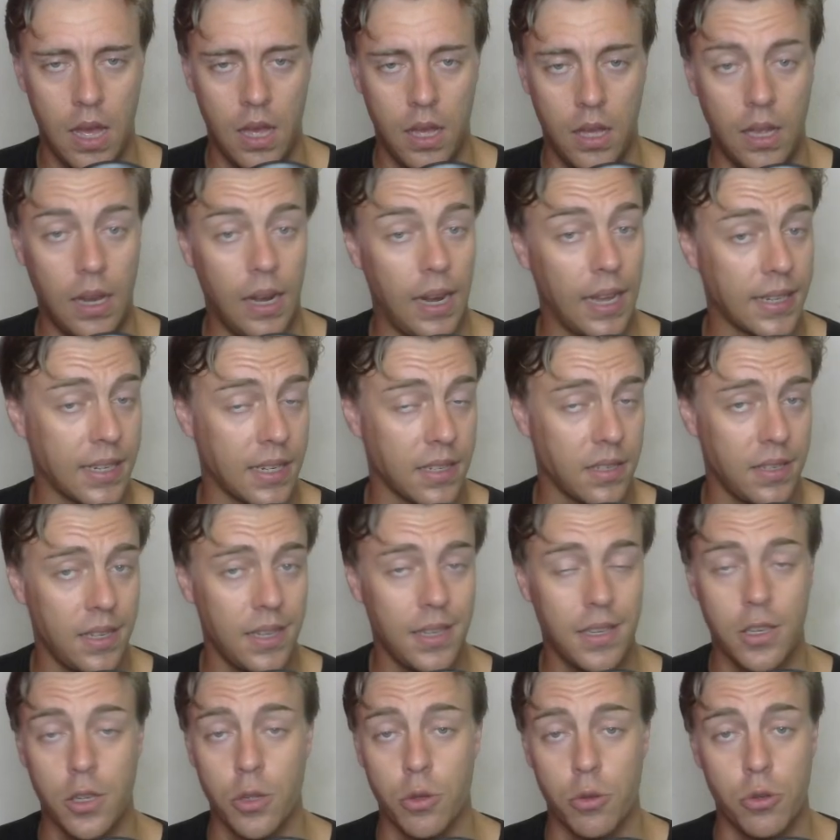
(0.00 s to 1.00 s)
Like I said,
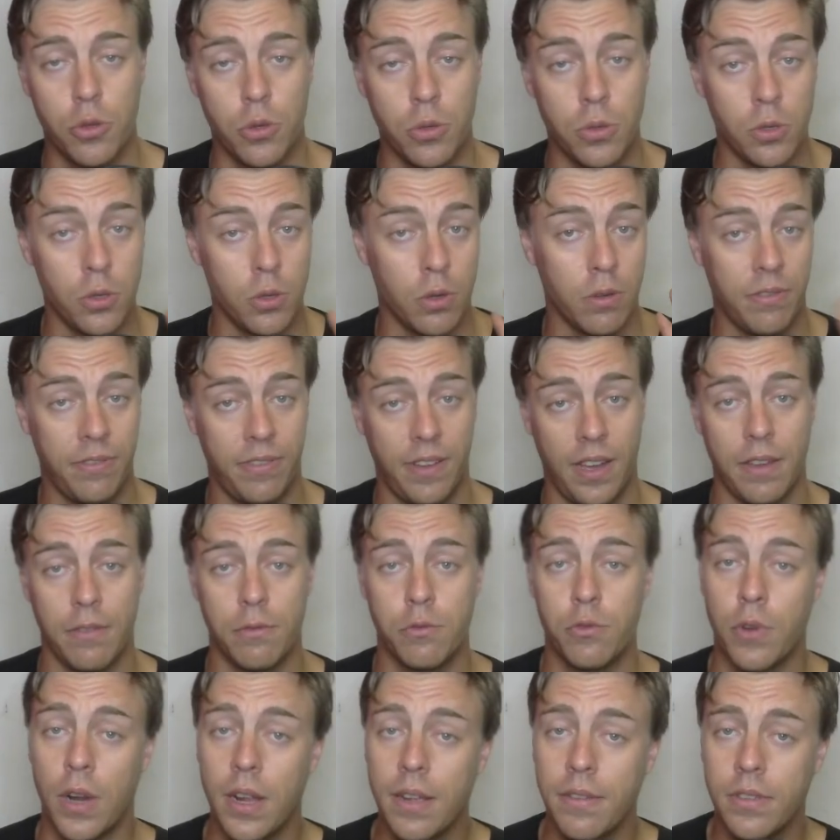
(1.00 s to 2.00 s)
you choose your 5
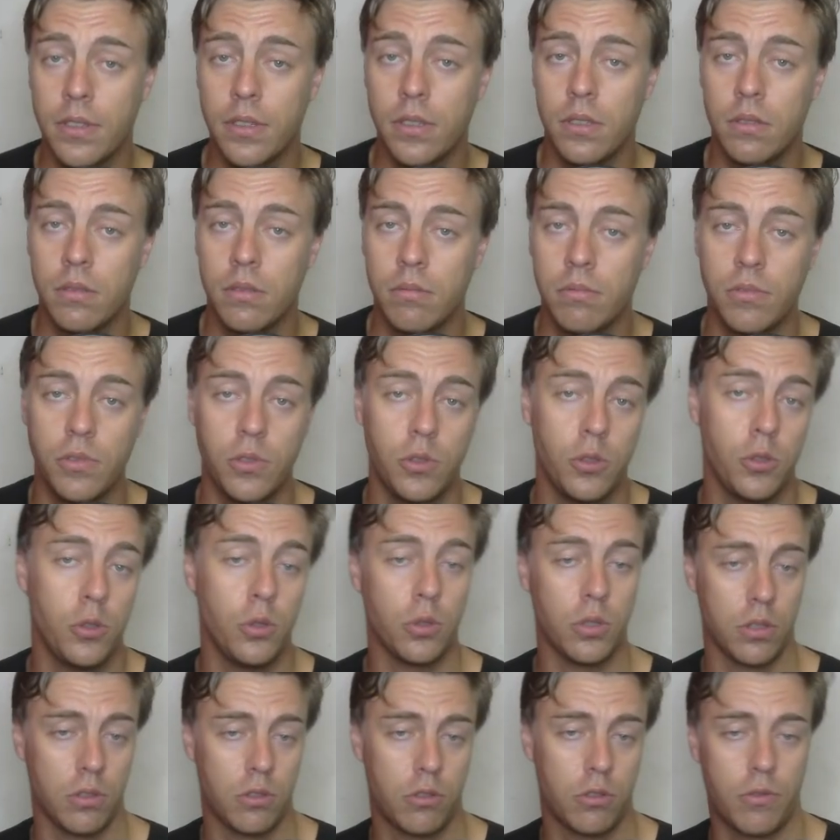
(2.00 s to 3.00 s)
drivers, 2
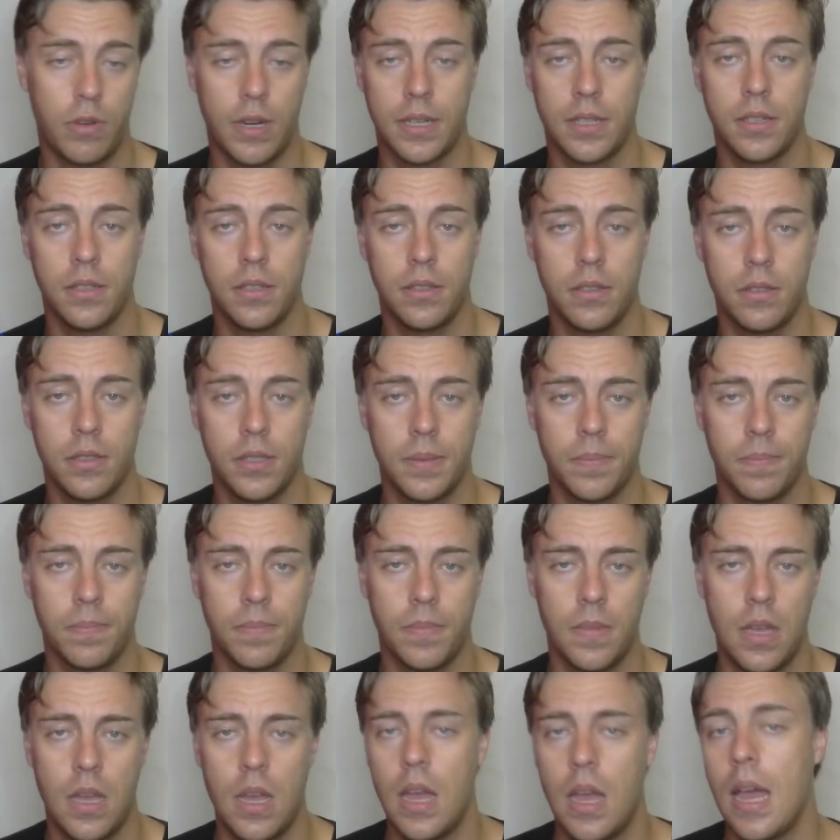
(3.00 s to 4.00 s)
constructors,
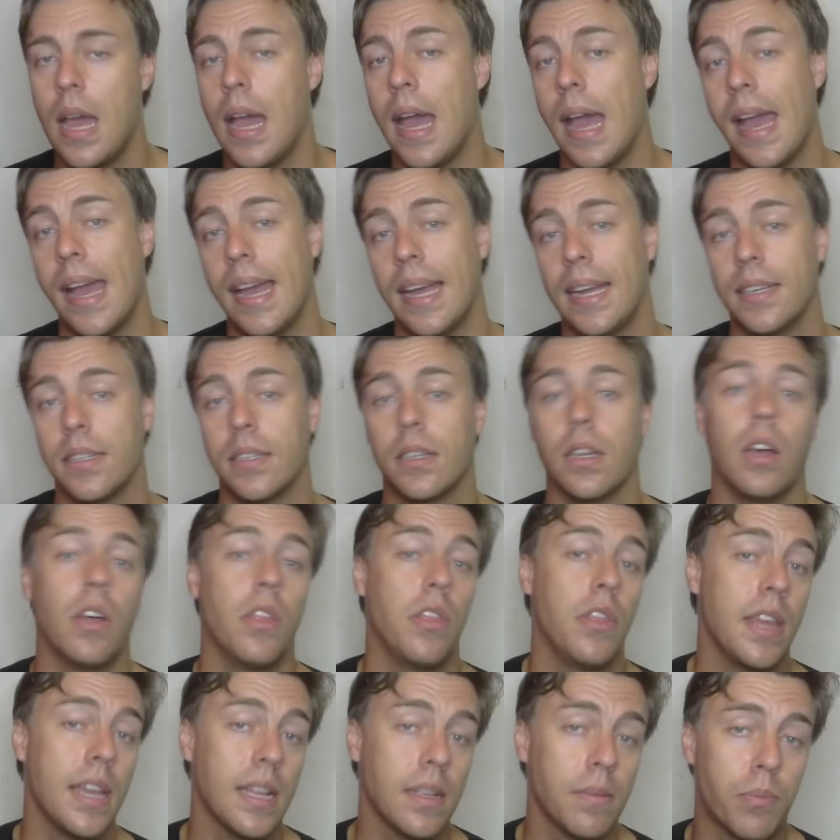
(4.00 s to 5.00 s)
and
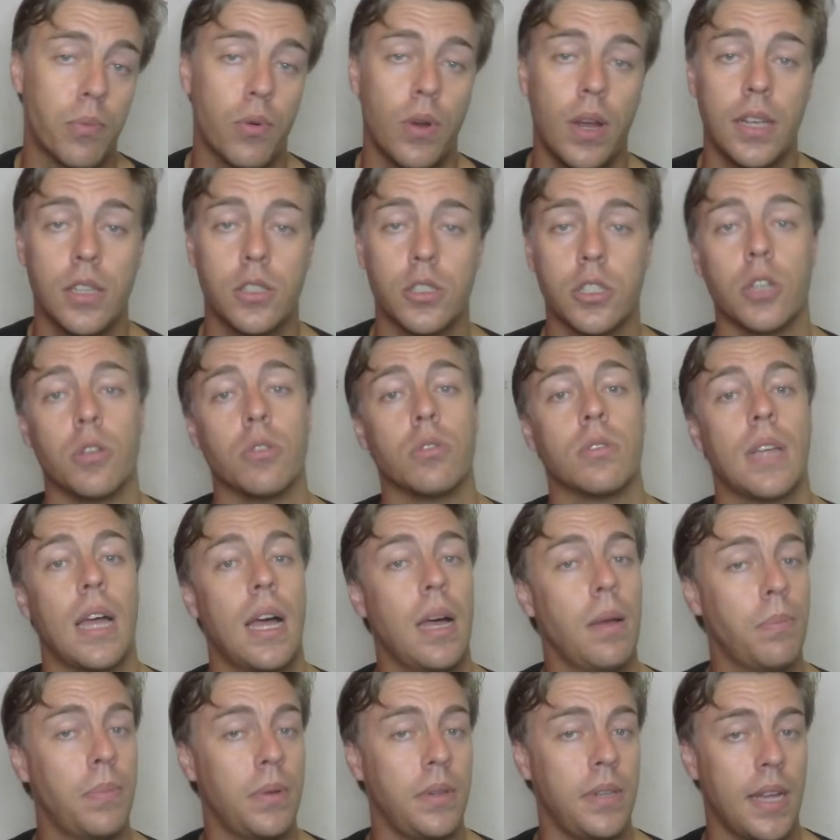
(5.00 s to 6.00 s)
their price goes
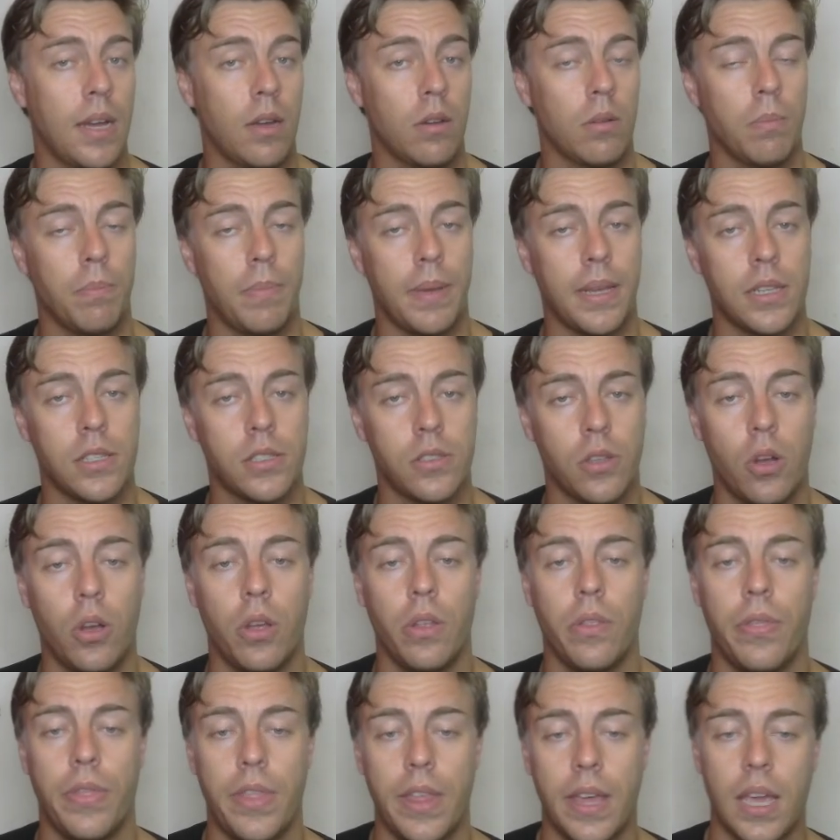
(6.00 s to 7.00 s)
up and down based on
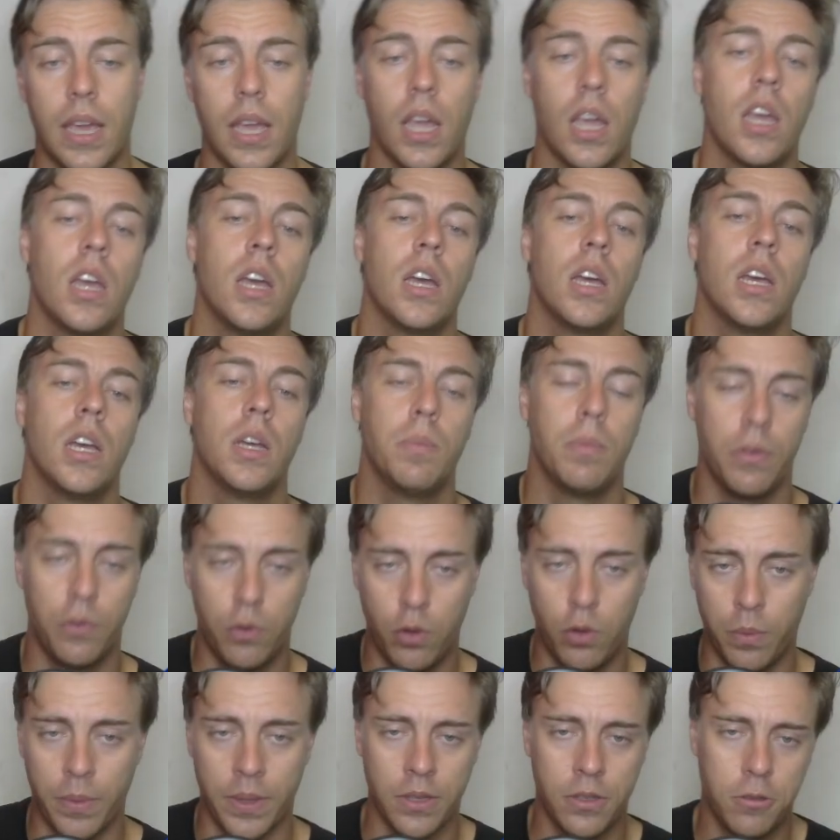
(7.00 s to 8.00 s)
their
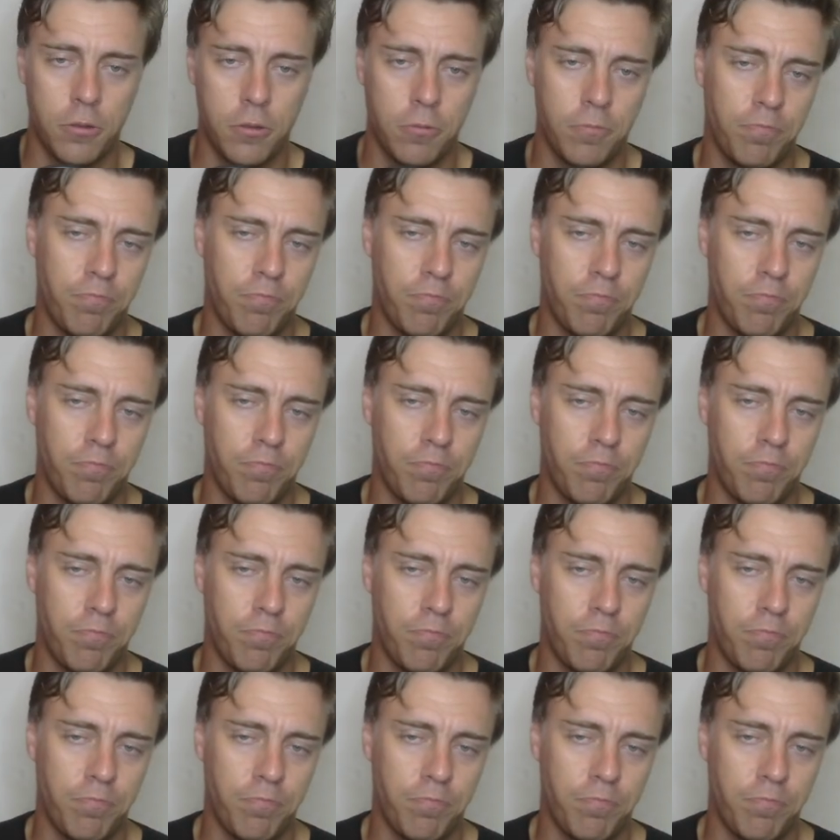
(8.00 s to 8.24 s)
performance.